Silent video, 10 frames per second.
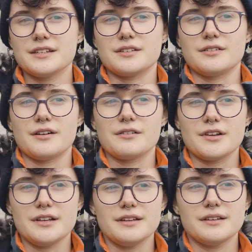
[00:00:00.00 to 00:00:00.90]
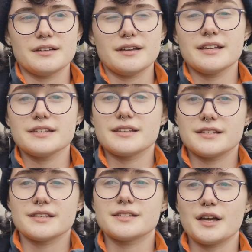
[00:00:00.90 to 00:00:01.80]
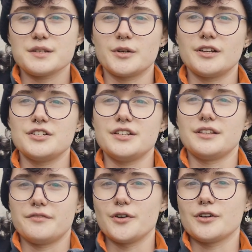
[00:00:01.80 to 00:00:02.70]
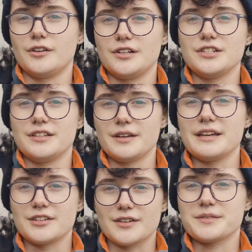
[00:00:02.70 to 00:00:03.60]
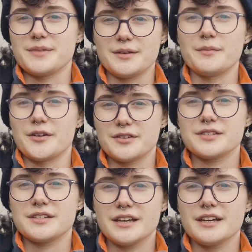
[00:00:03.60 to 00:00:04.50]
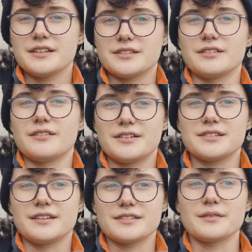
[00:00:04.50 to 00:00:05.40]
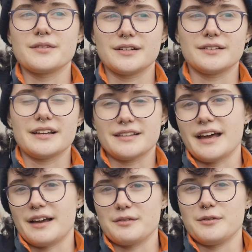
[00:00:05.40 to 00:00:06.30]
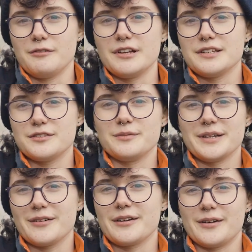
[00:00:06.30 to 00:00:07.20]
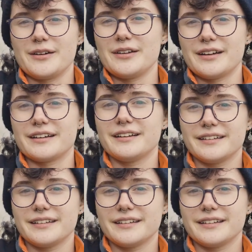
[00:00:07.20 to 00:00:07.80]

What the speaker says: So it's the seismology and the volcanology that interests me the most. So I think something like that would really suit me quite well, yeah.